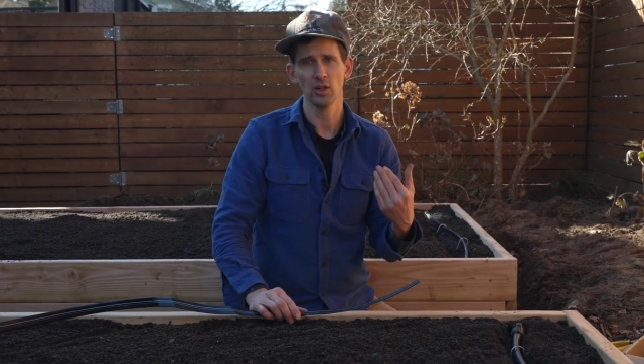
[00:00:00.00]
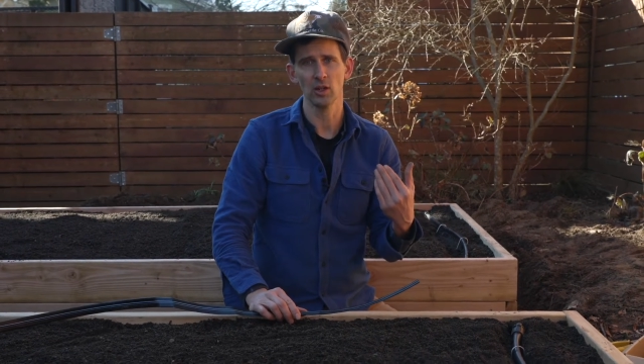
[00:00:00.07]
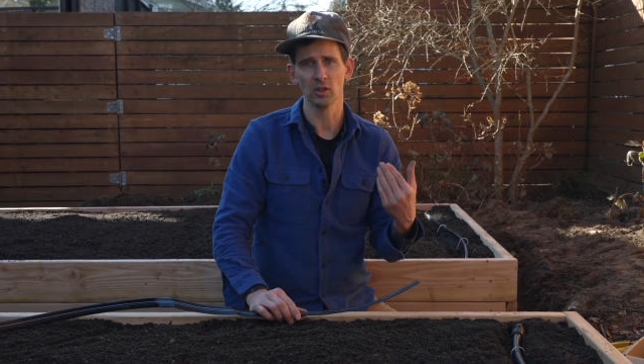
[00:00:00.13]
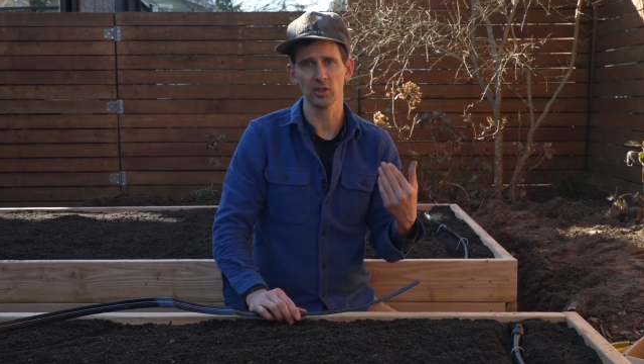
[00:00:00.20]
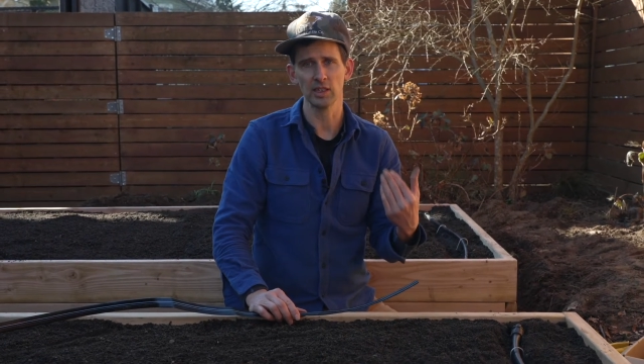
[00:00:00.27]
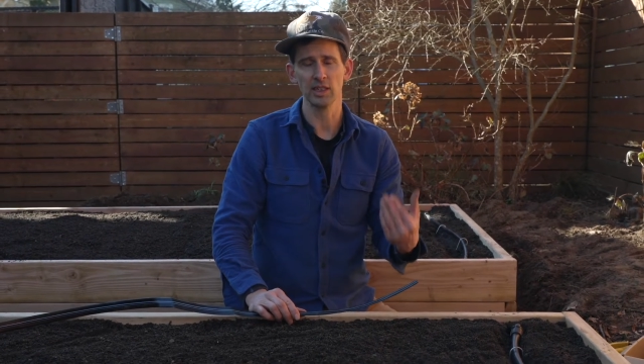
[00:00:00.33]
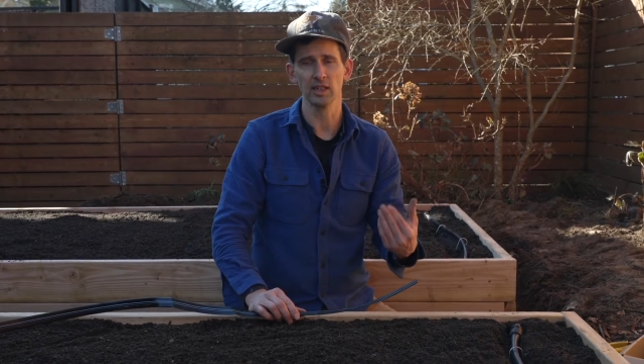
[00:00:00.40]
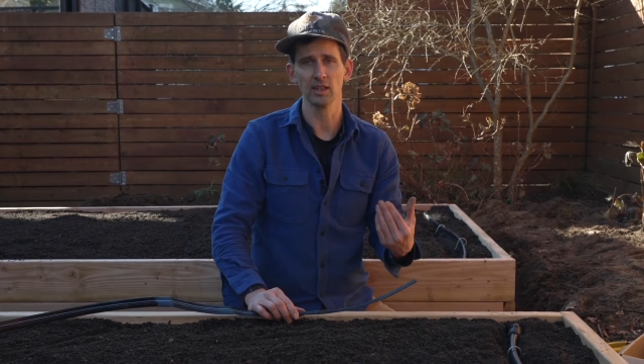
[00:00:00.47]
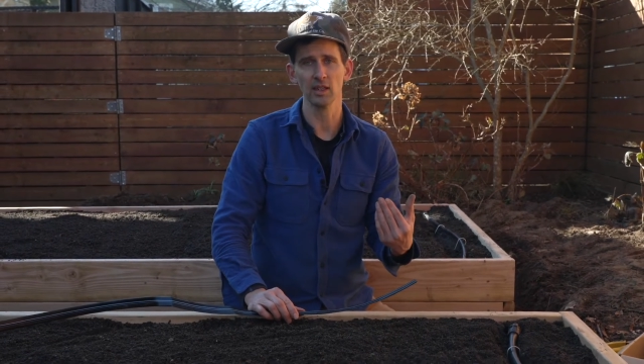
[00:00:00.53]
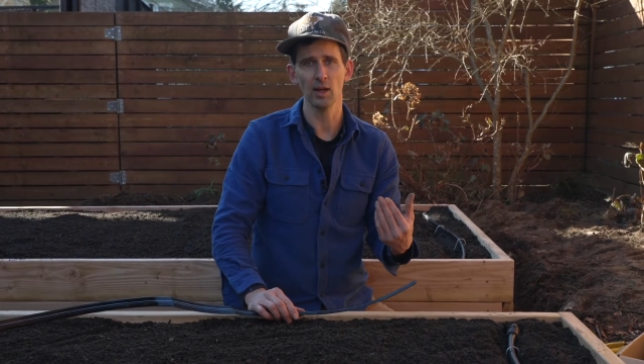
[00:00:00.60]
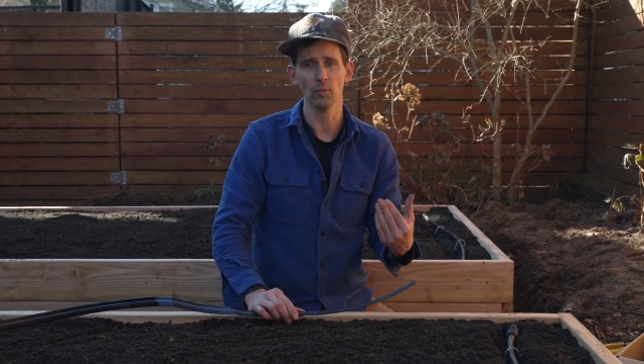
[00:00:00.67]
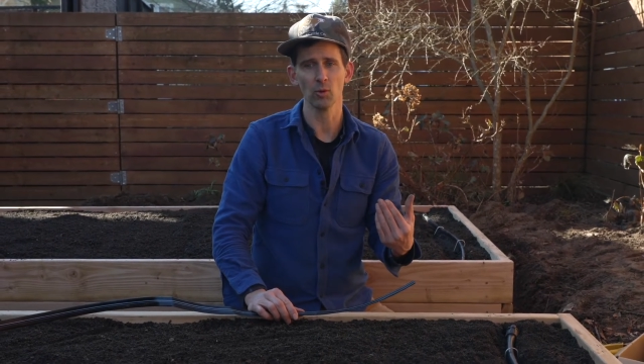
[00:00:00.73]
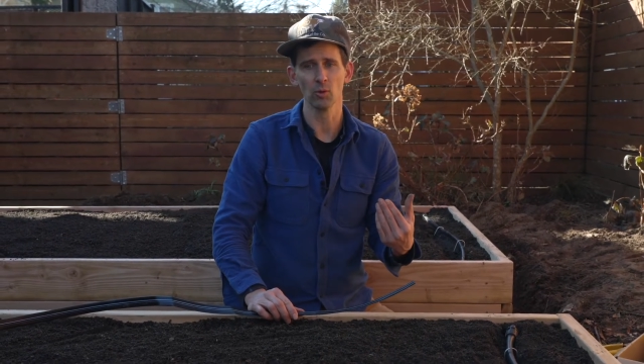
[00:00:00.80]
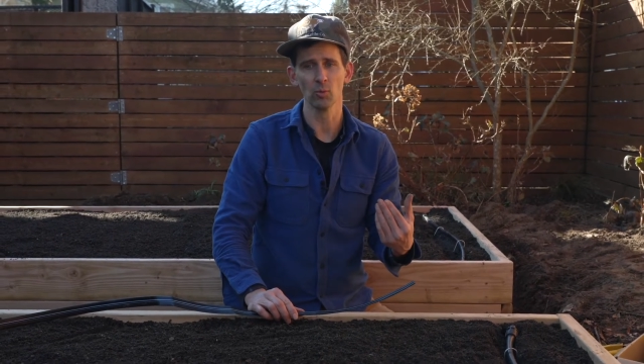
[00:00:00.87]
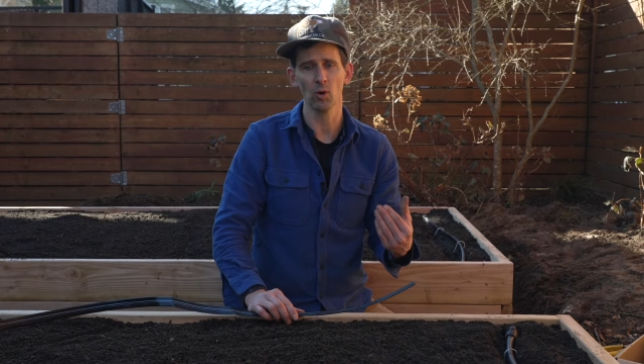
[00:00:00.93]
are going to get a
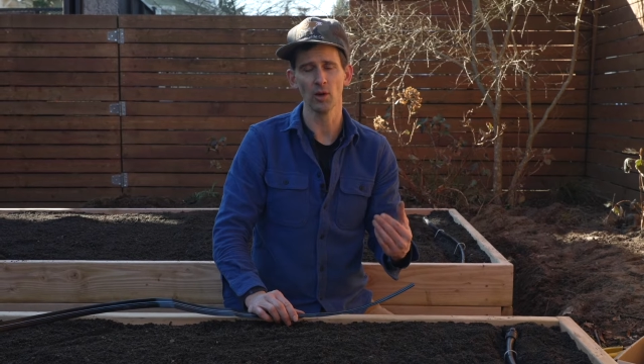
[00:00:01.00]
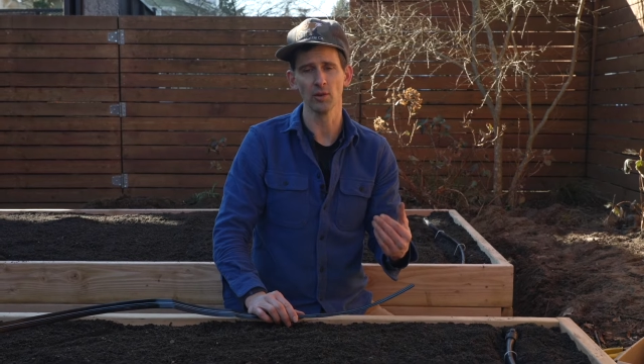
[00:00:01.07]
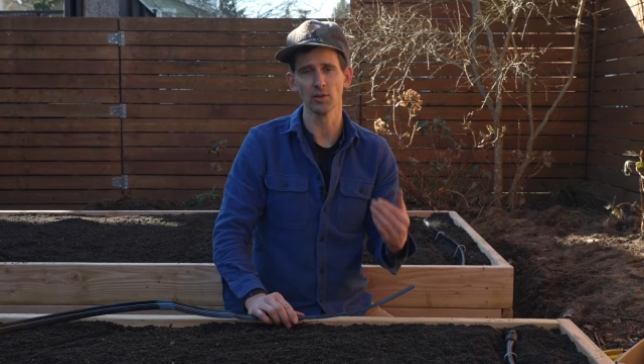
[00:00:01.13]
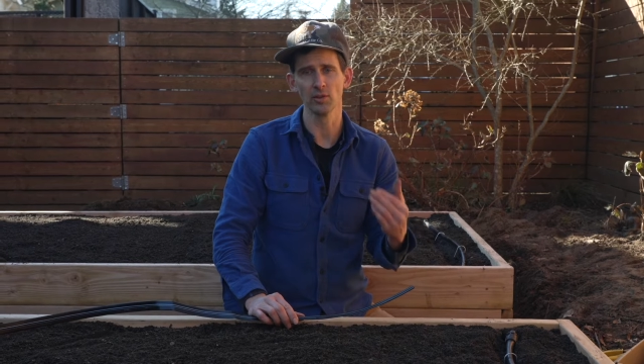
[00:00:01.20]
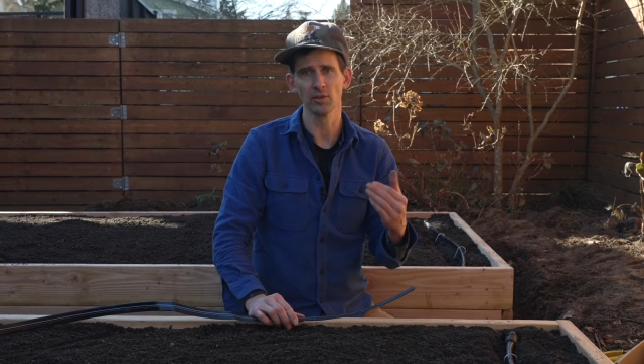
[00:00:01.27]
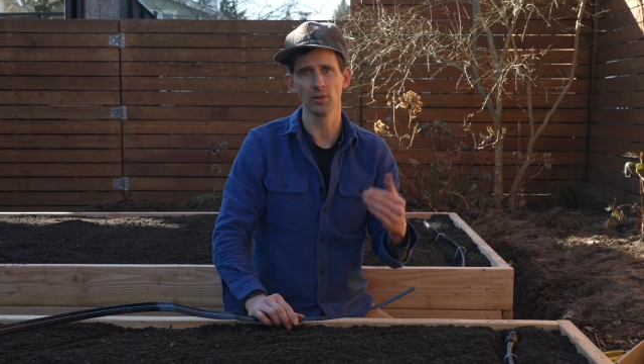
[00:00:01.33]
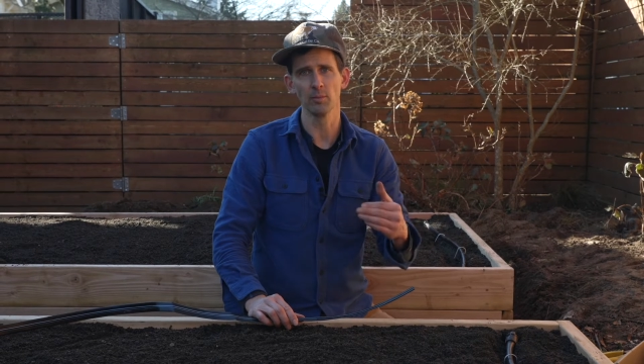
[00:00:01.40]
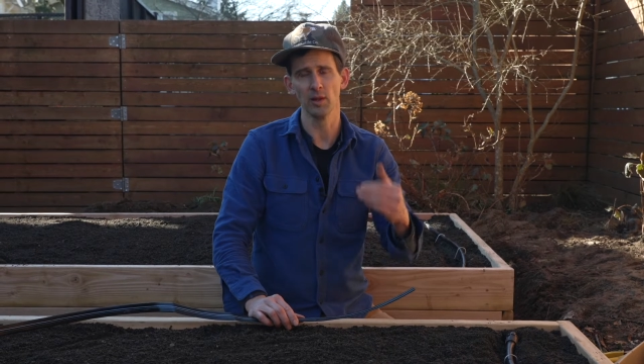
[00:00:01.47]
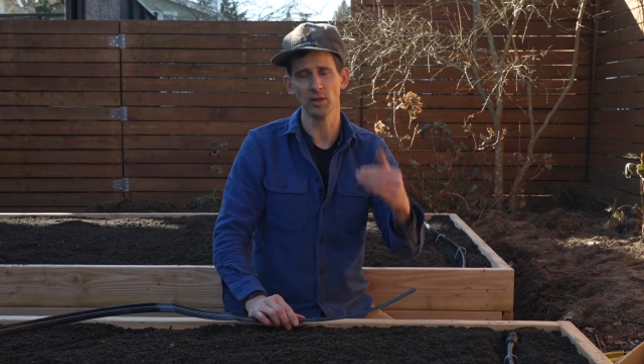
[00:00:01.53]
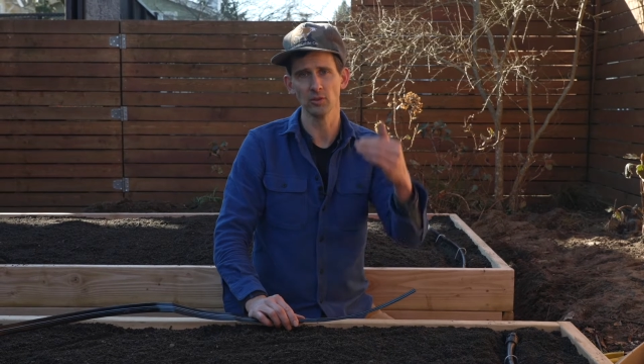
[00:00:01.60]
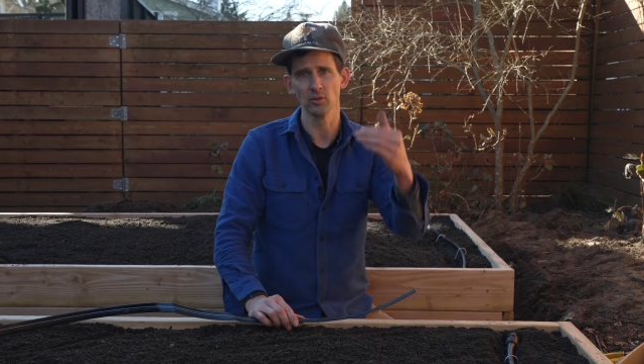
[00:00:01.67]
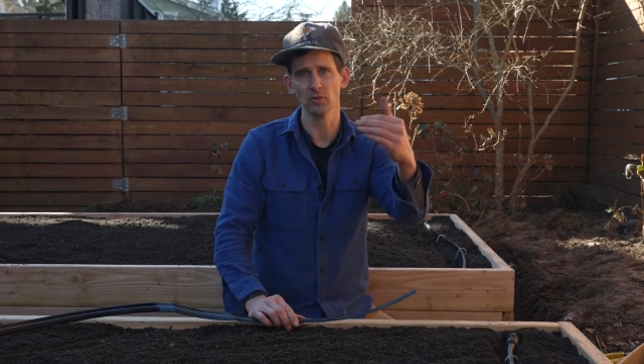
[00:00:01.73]
lot more water than the beds